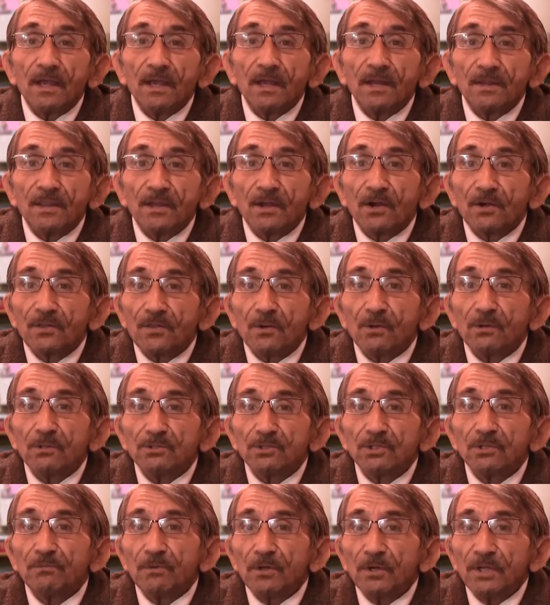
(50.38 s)
And there are
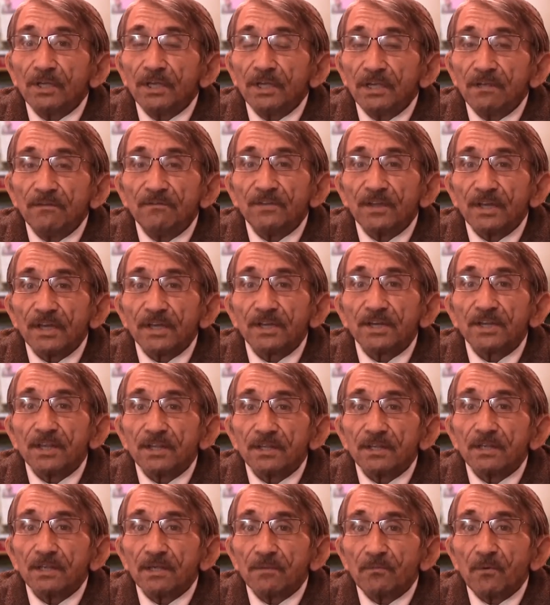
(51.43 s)
those who believe that
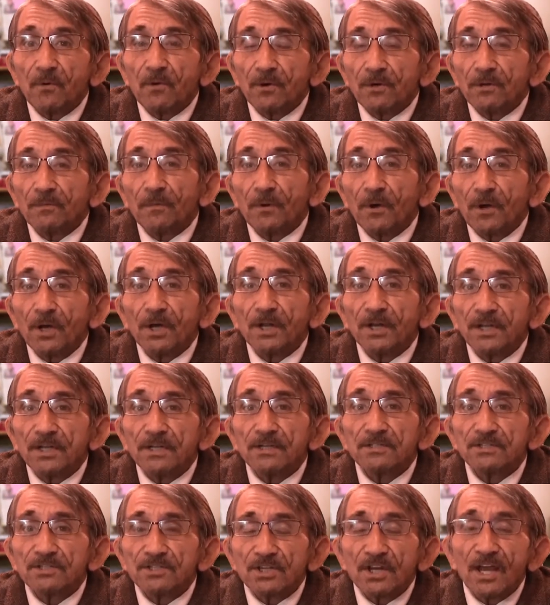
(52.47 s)
the porta potty
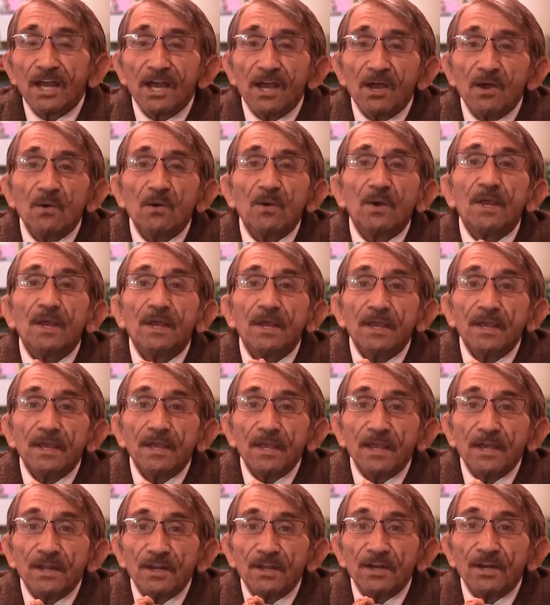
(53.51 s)
is now
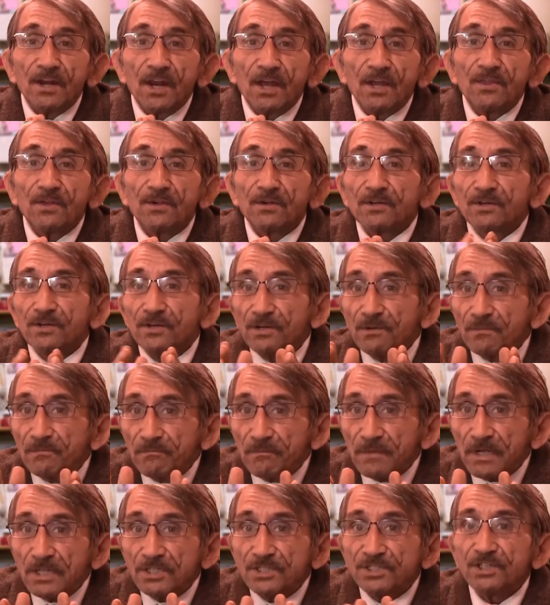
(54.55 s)
in another
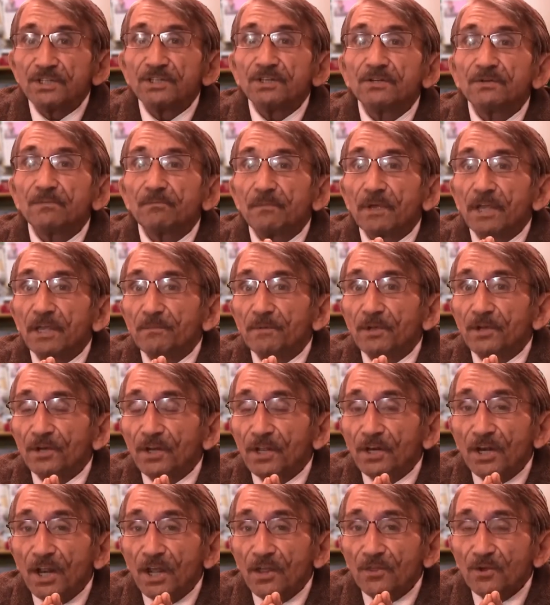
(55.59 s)
dimension, maybe in
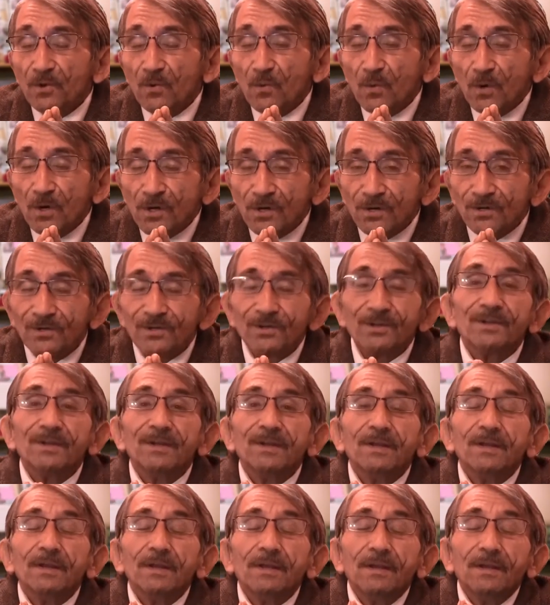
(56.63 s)
another world.
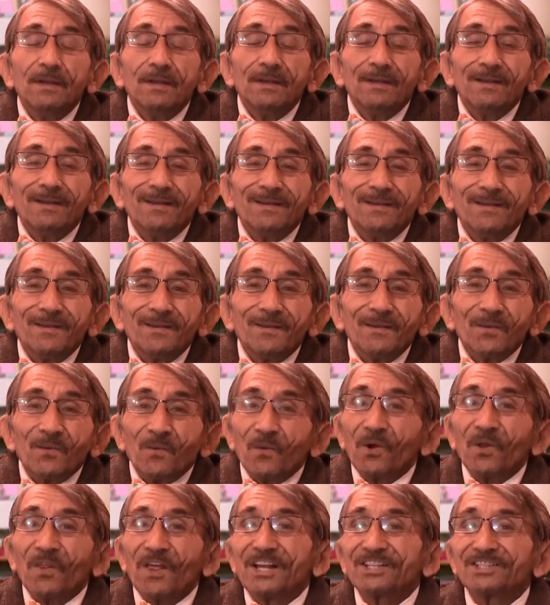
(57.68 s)

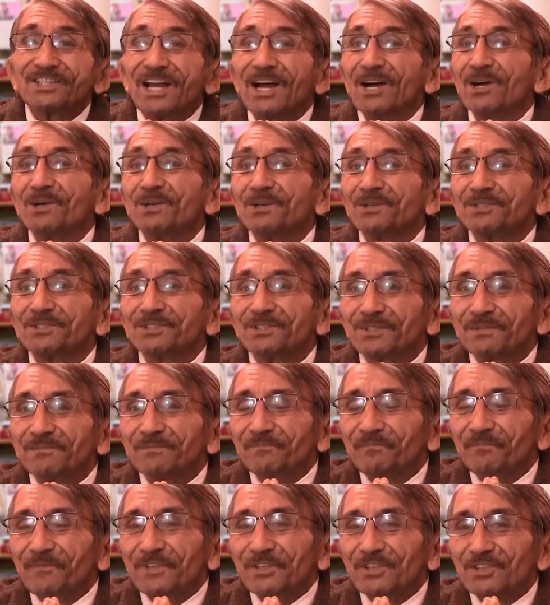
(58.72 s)
Well, that's how
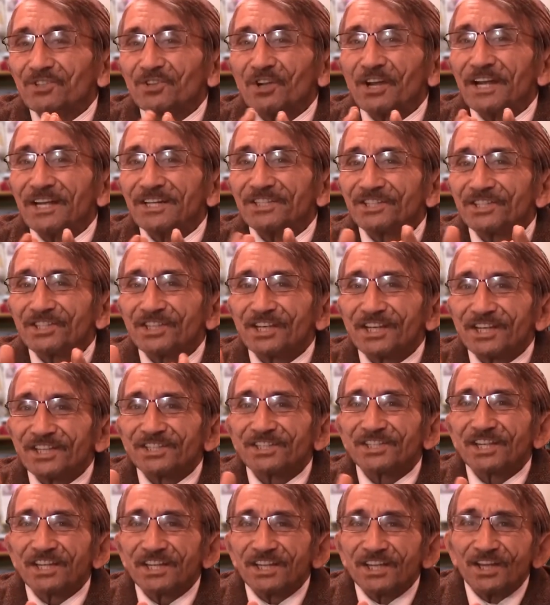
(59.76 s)
strange
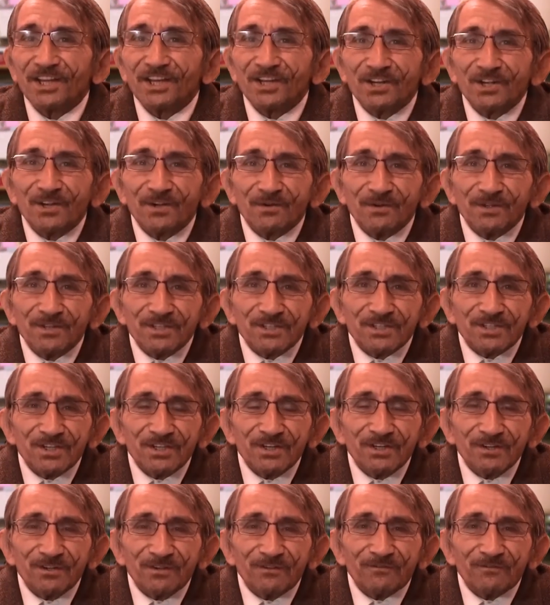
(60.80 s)
things can get here in the
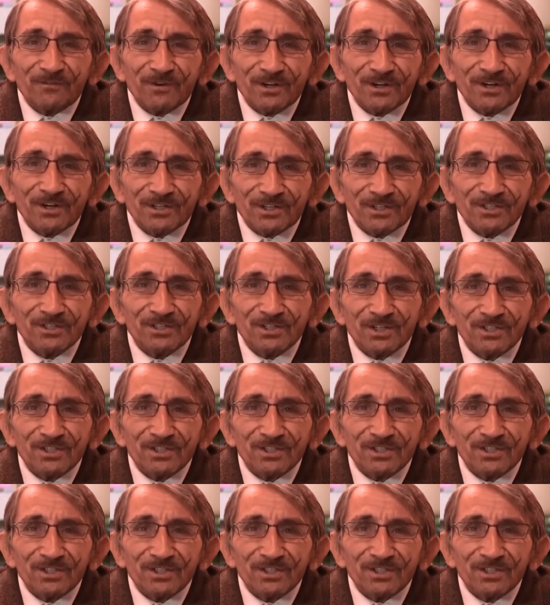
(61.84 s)
city of Fredericton.